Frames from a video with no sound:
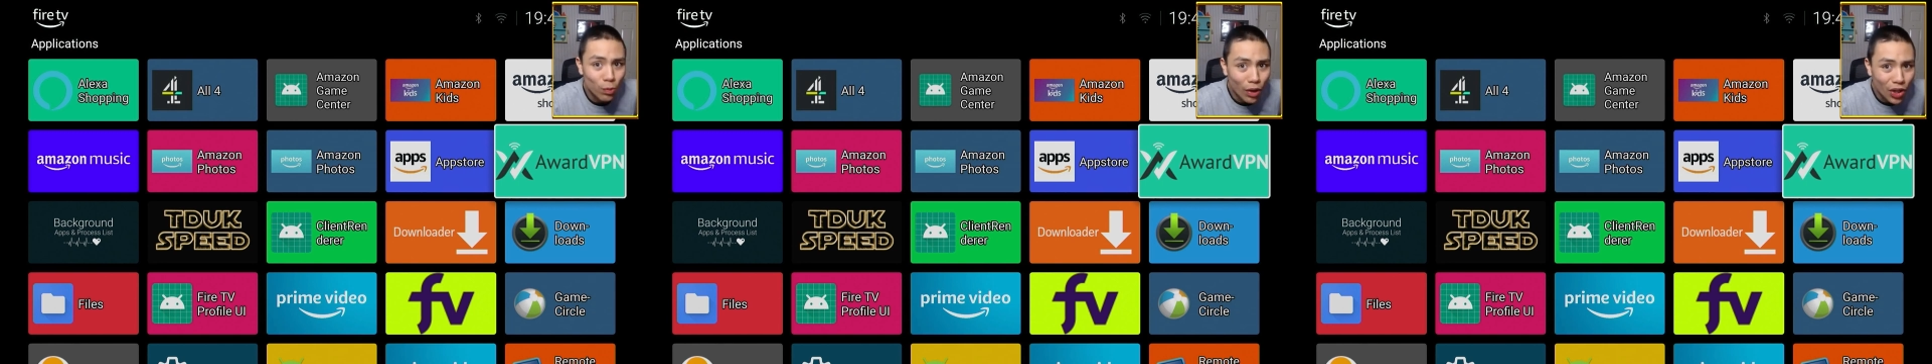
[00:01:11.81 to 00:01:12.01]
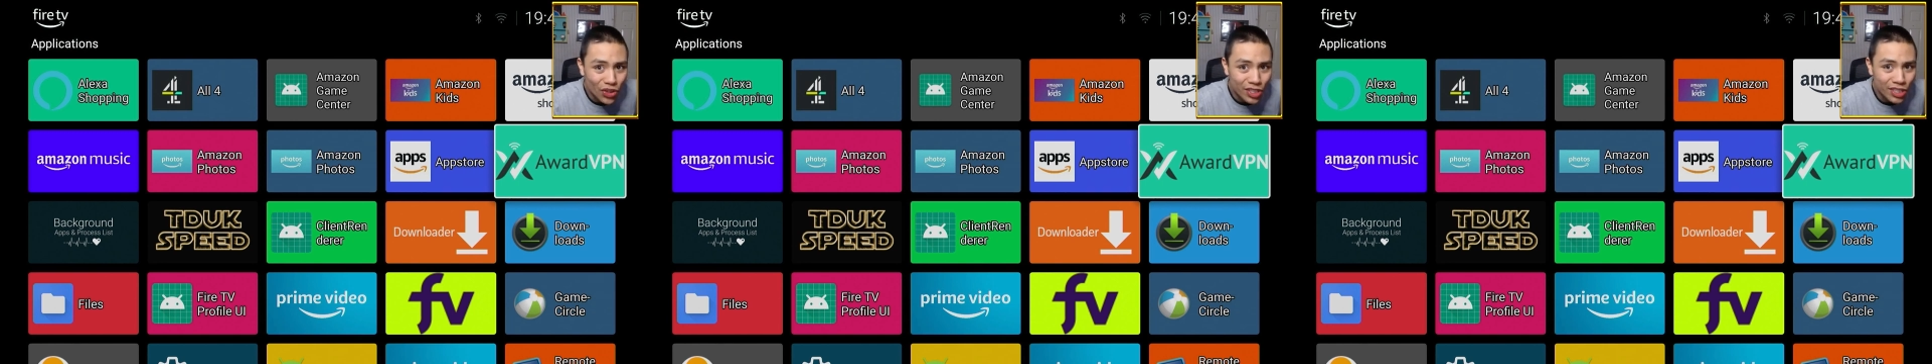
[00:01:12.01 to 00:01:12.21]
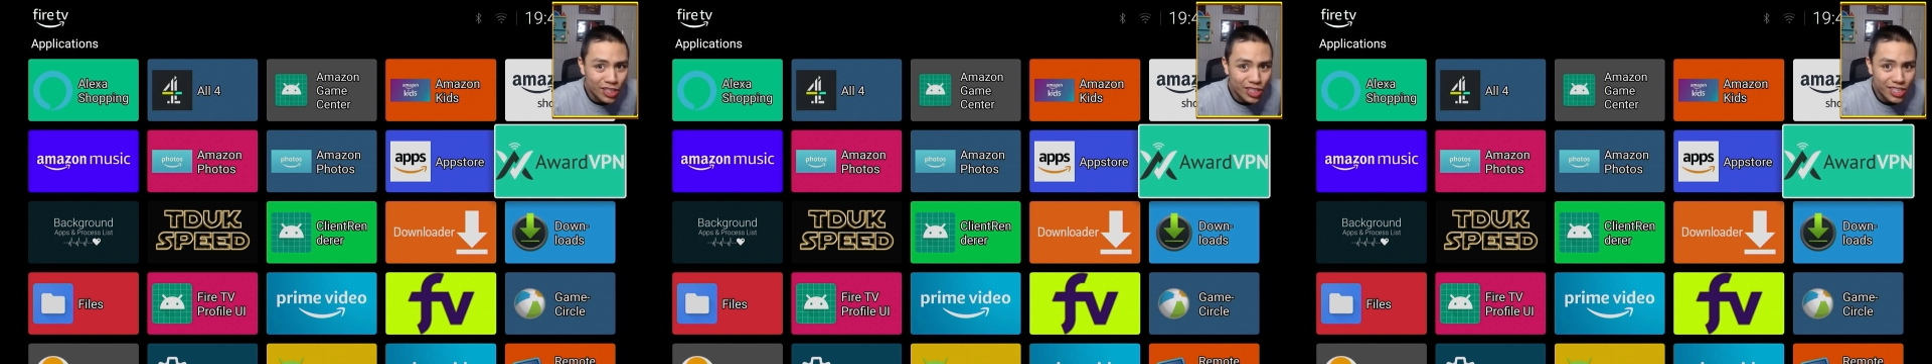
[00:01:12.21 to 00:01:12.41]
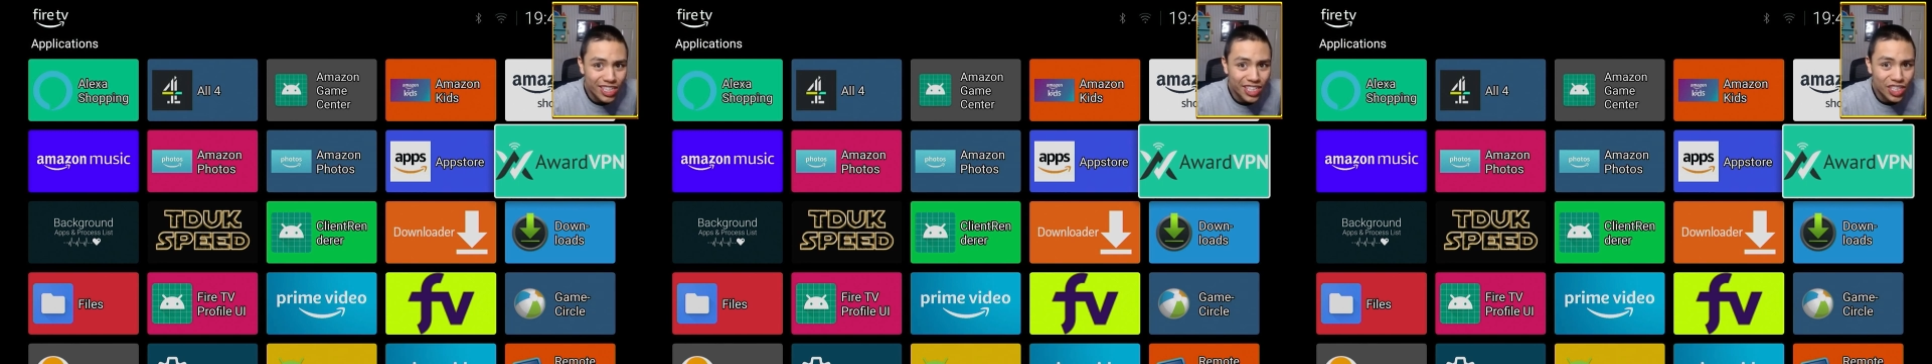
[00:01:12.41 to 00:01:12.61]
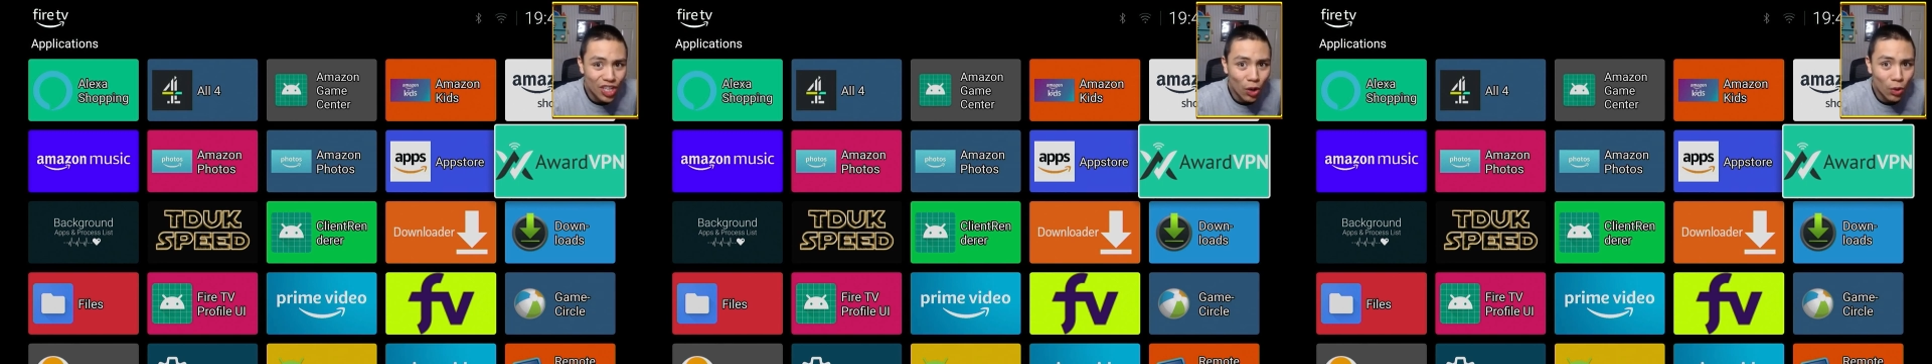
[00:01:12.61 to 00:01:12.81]
want
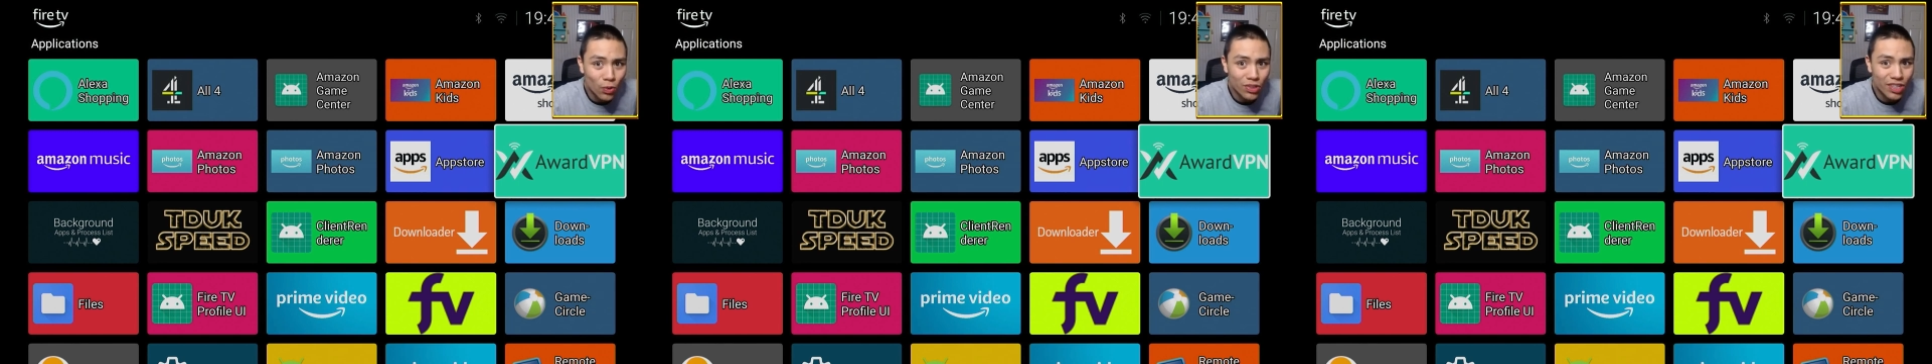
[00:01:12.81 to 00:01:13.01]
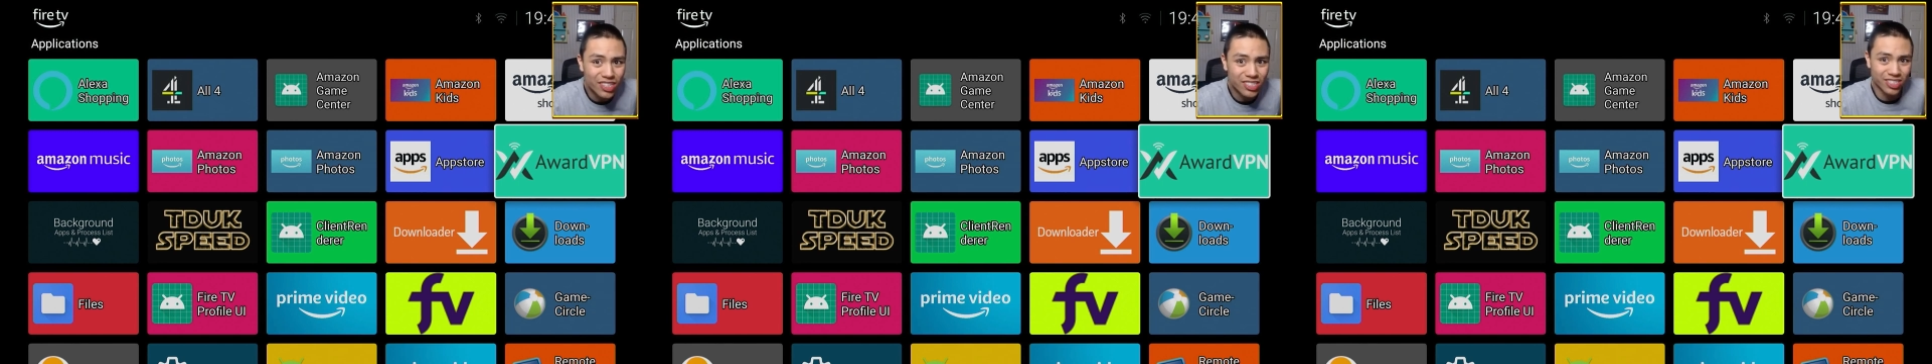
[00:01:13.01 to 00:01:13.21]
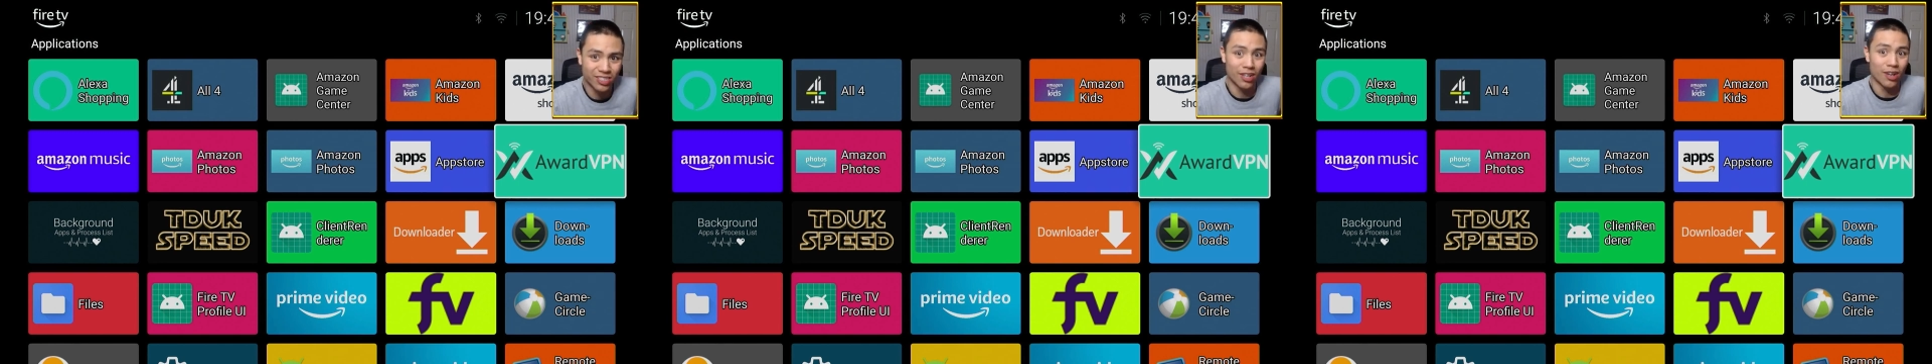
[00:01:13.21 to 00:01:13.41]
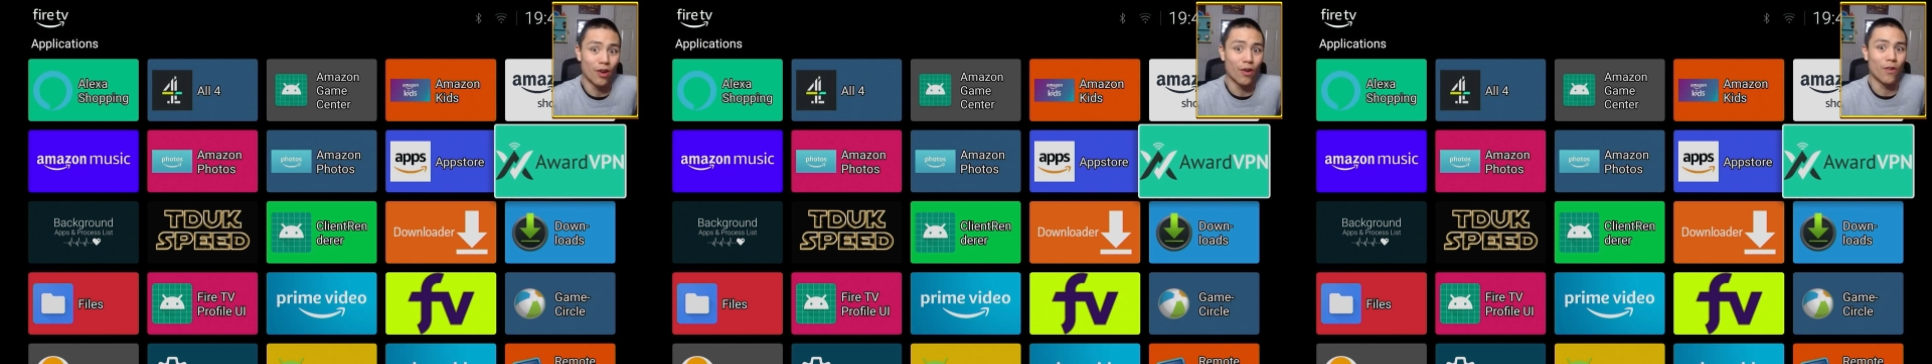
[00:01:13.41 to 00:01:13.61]
to know this?